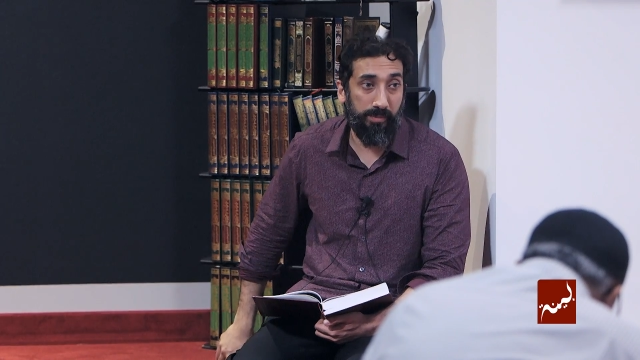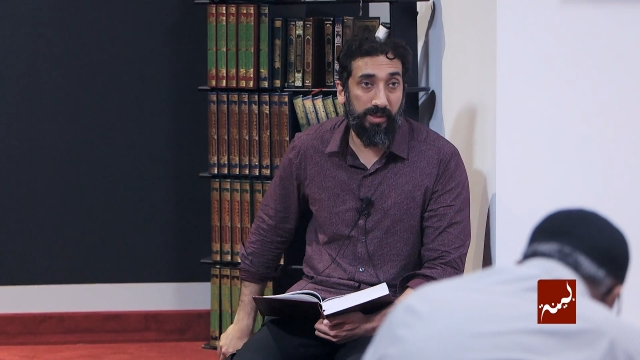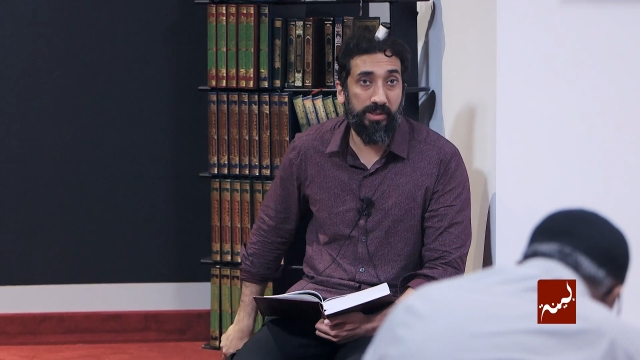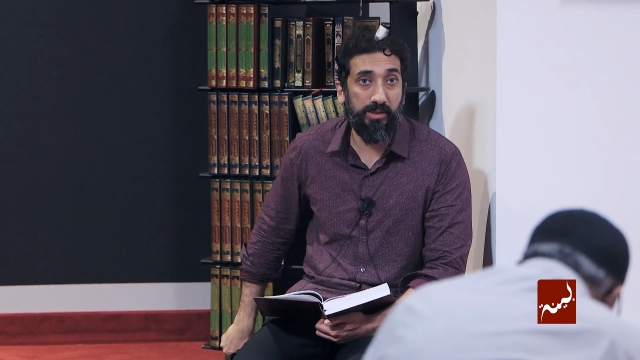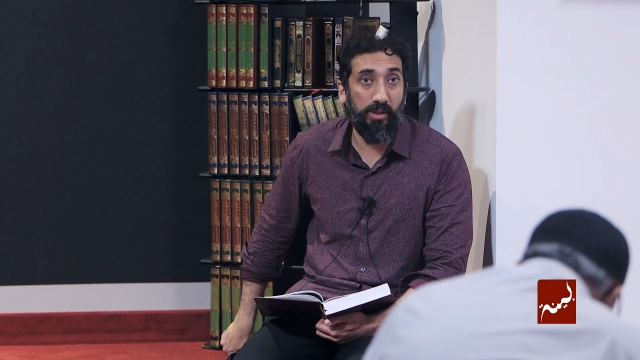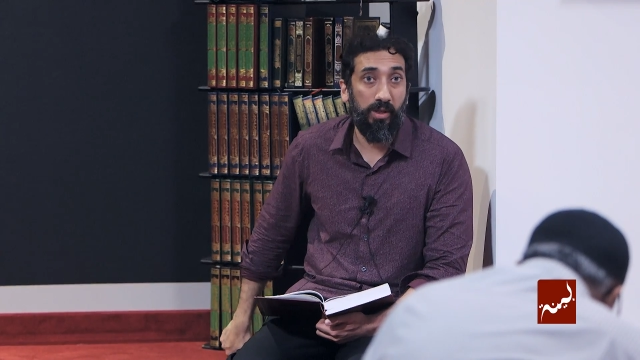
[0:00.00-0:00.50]

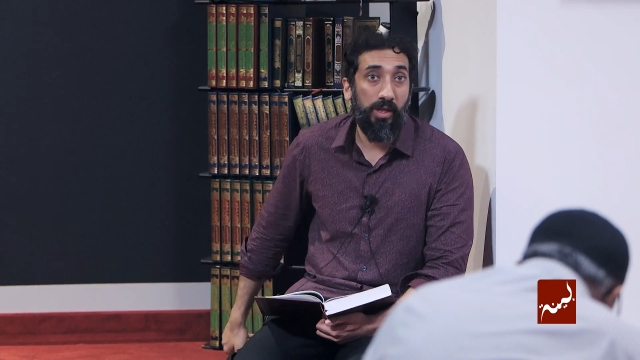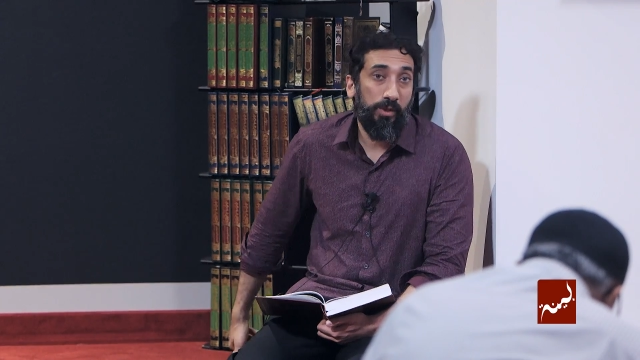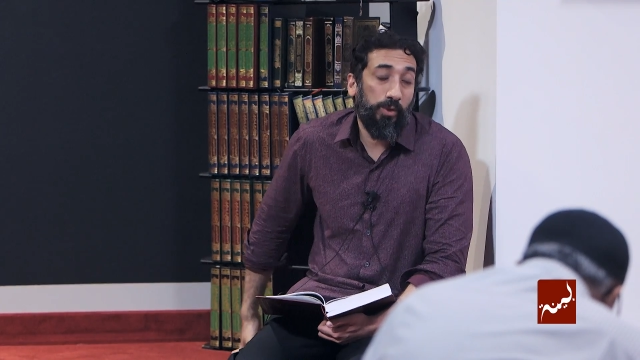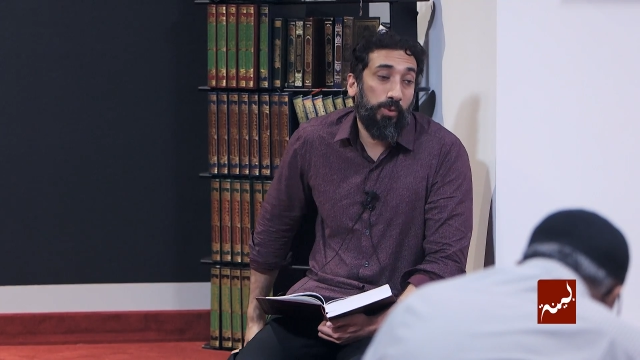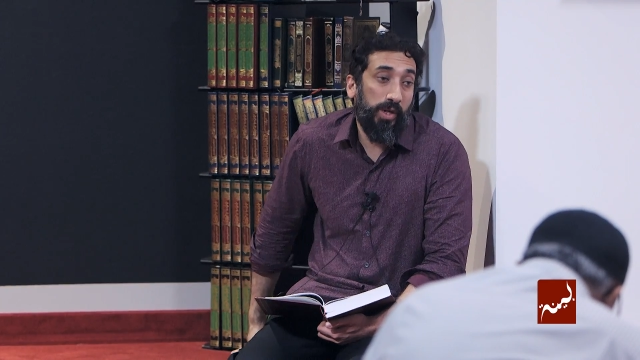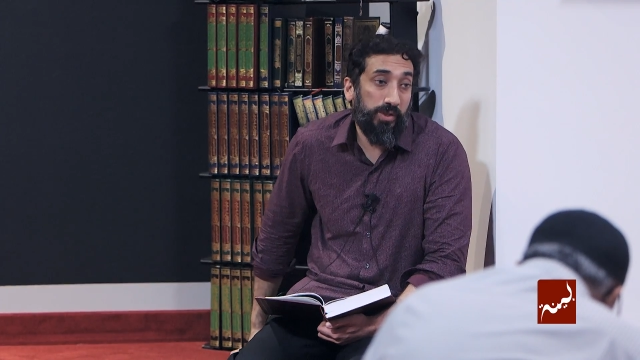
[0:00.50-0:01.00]
Because
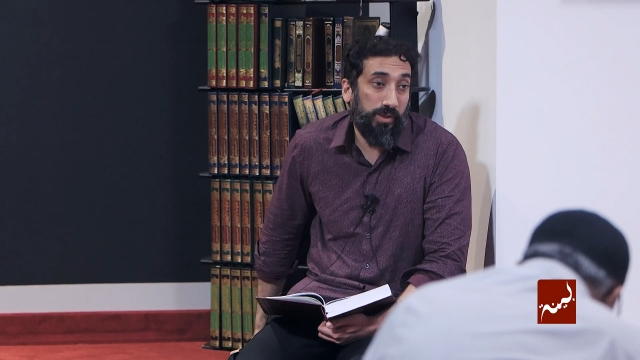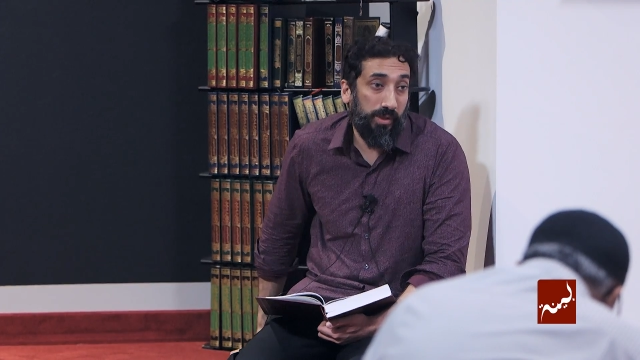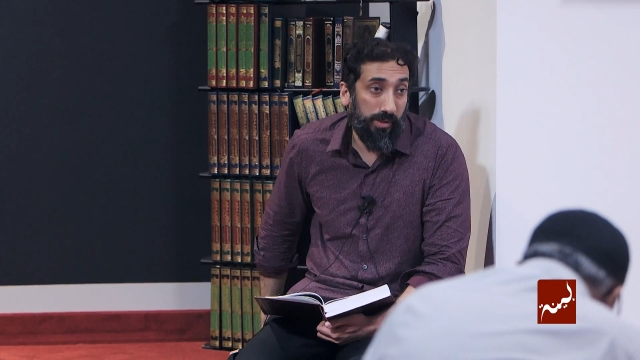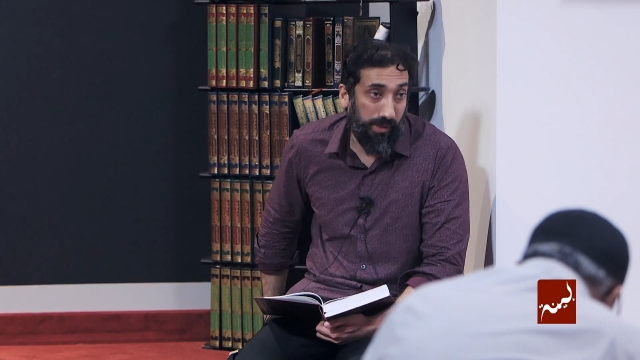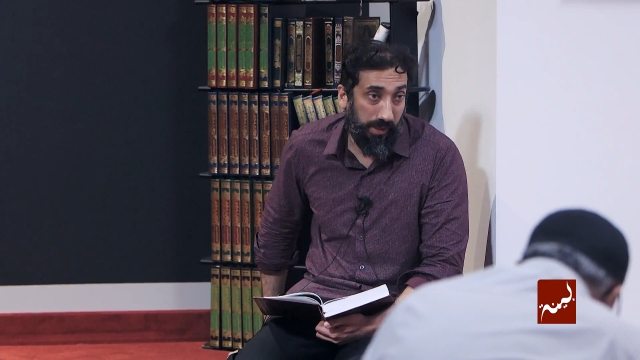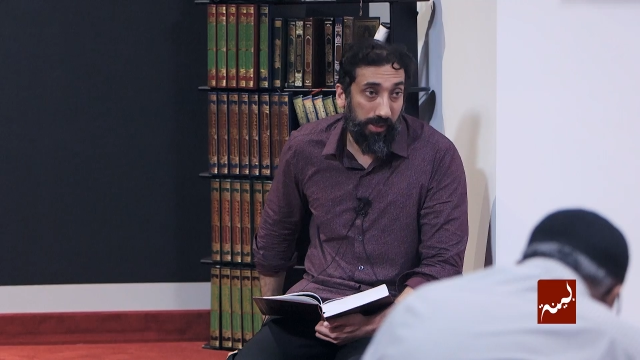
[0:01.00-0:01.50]
the
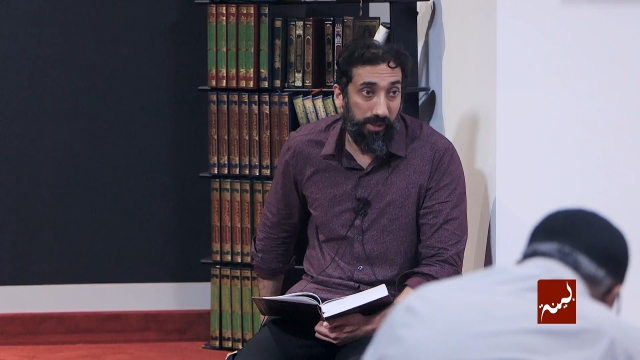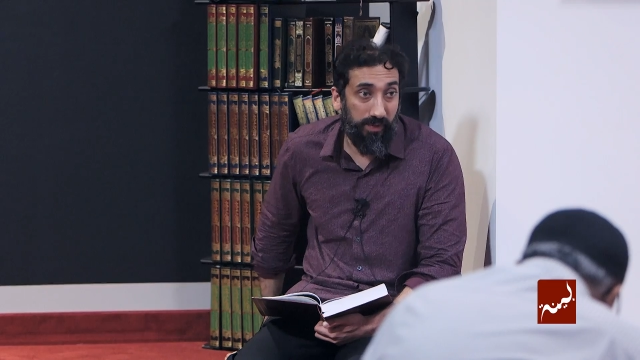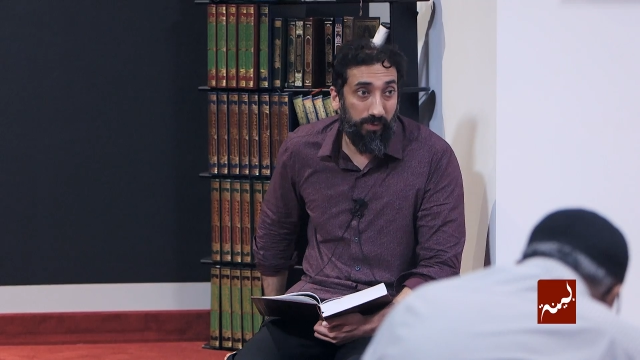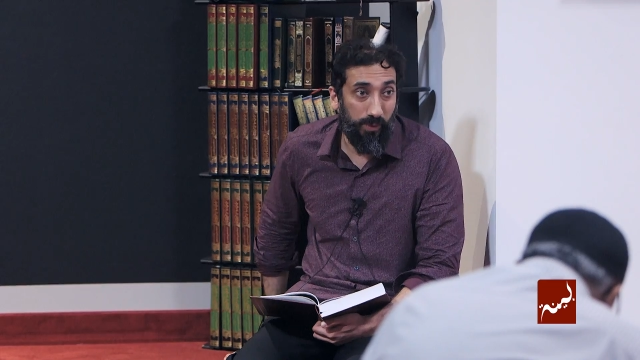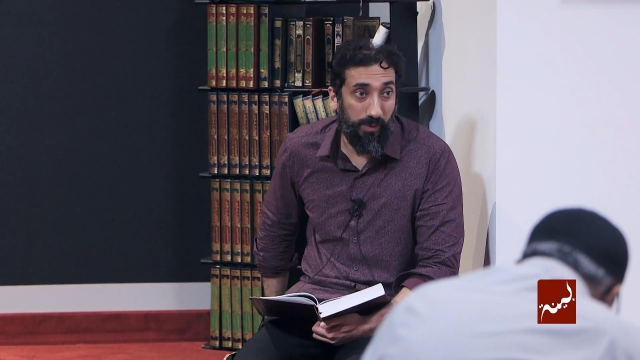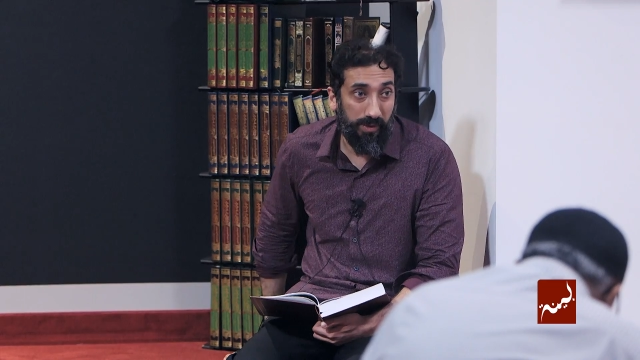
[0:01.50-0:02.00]
question that I
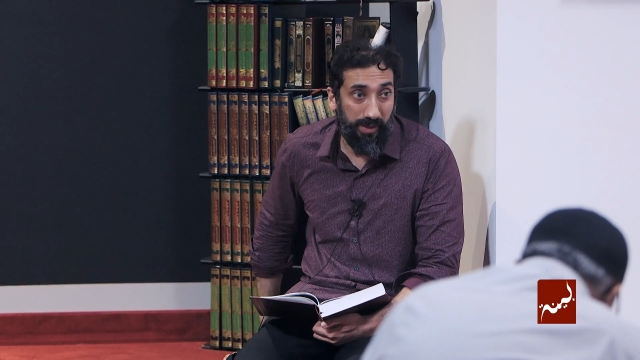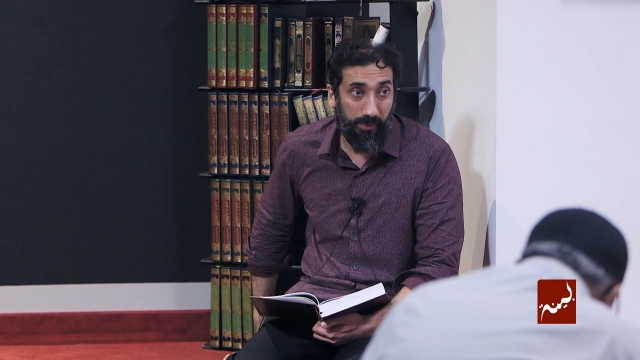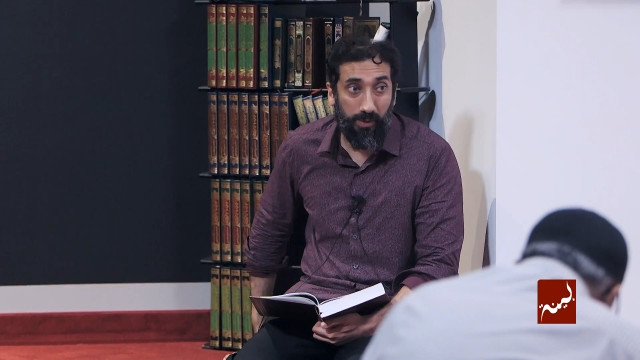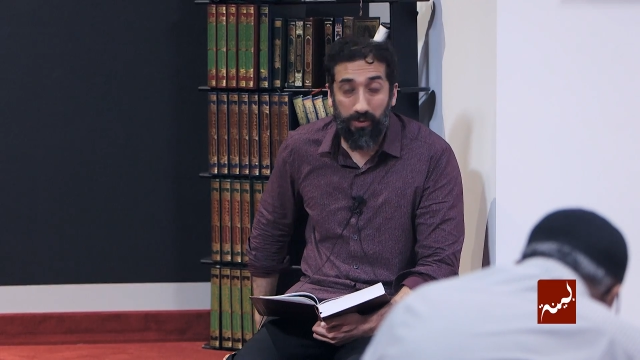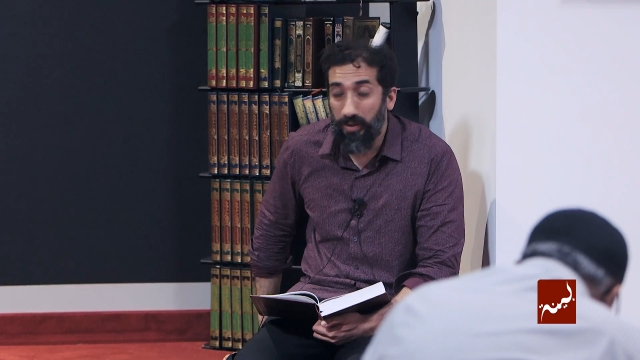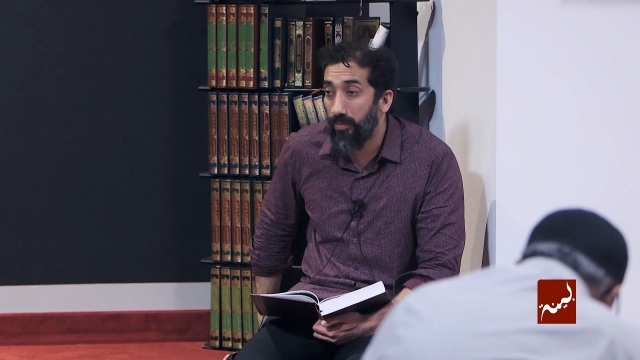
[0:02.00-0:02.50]
leave you with, that
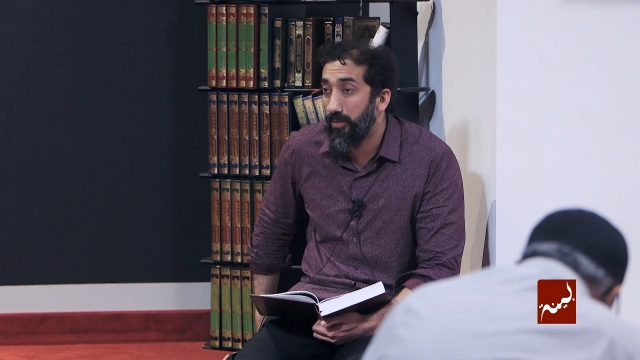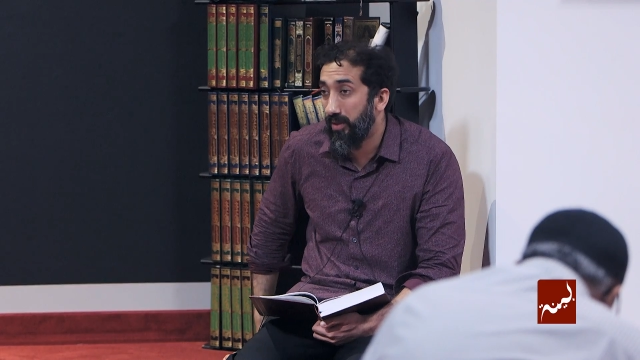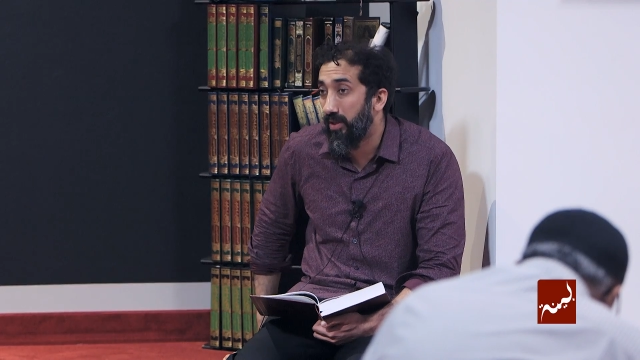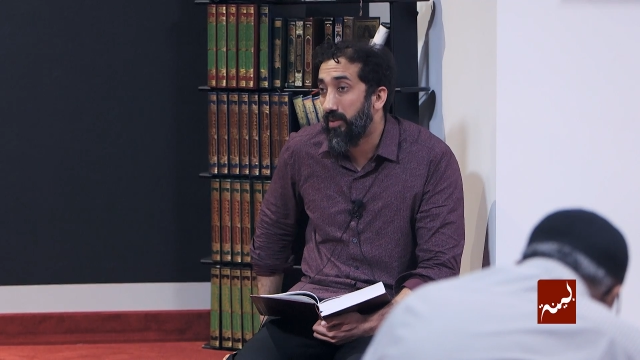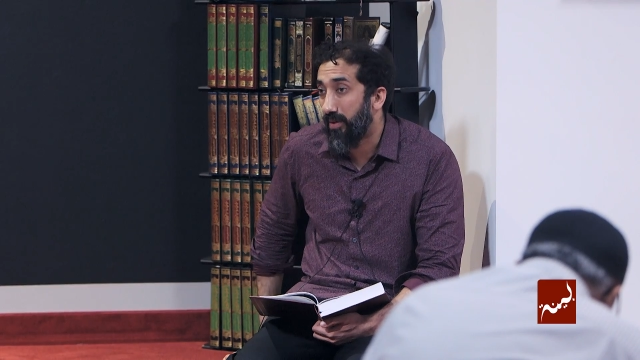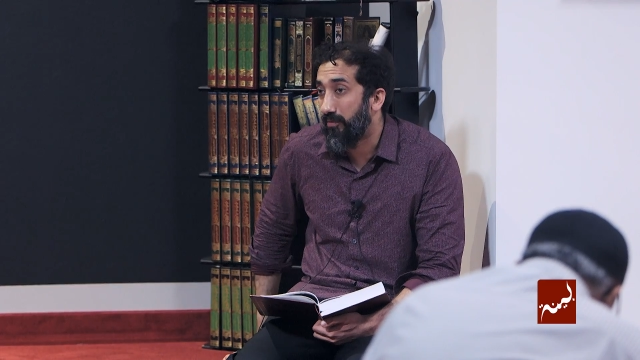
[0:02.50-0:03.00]
you
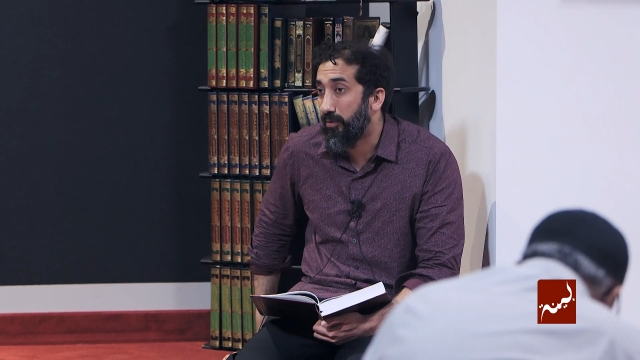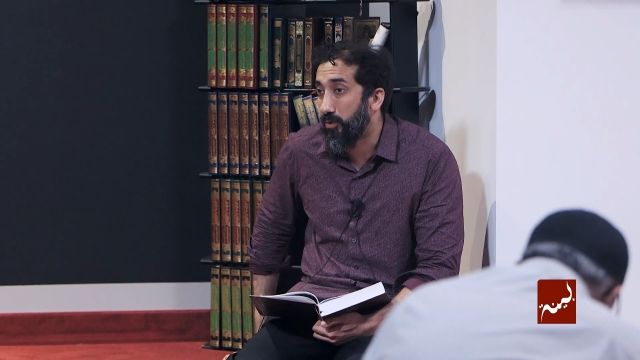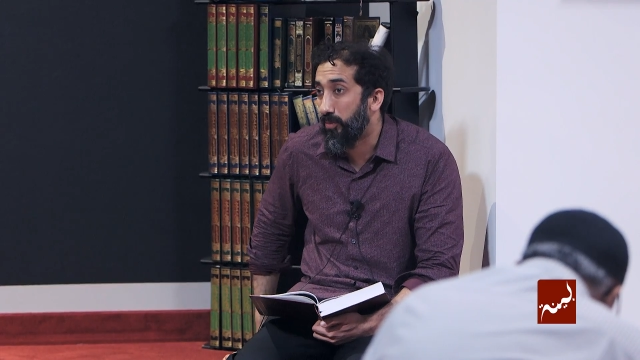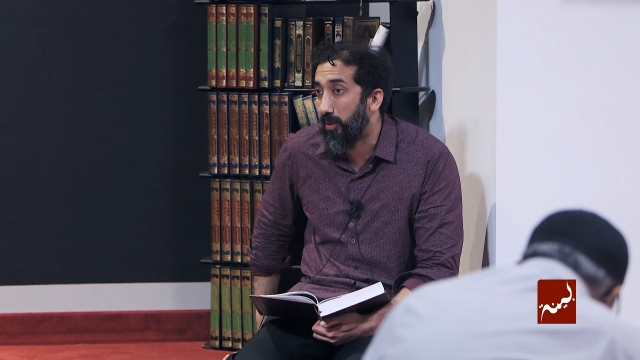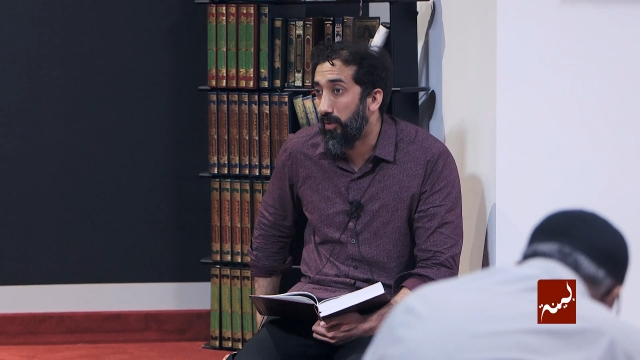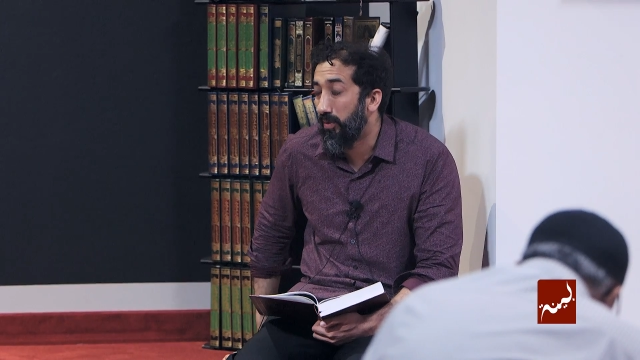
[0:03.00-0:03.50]
think about for
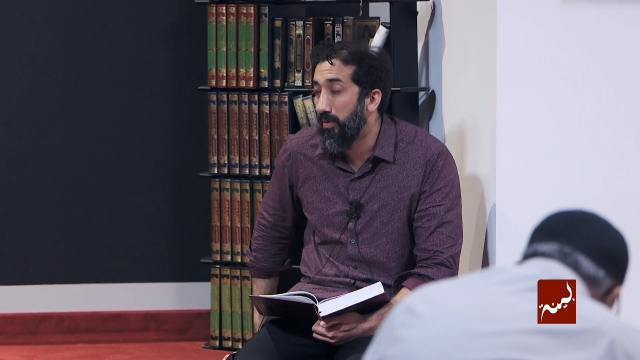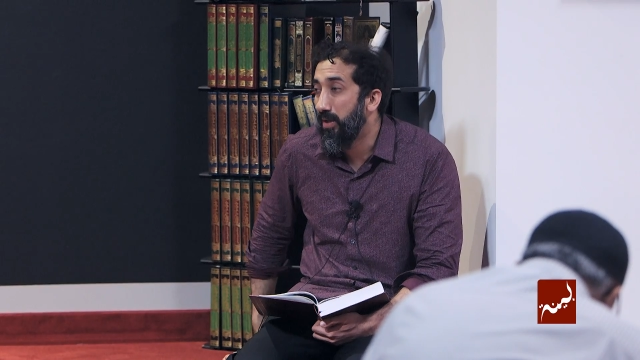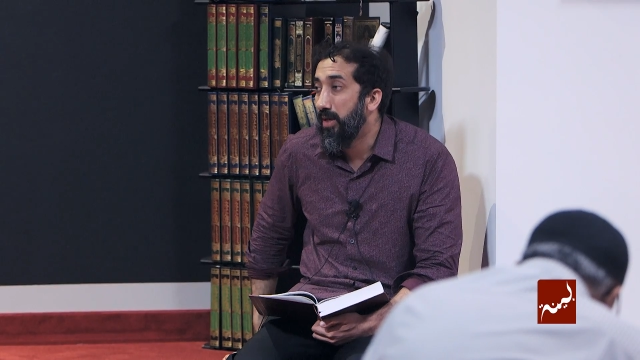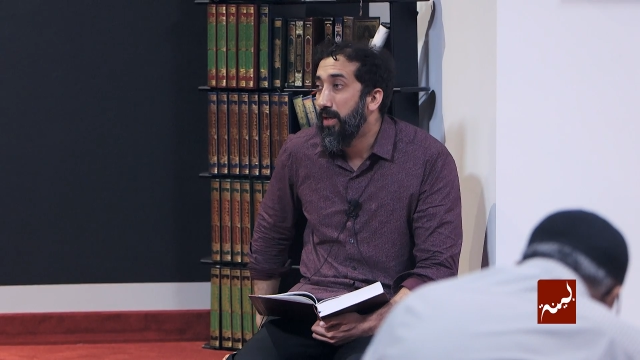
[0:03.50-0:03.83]
tomorrow,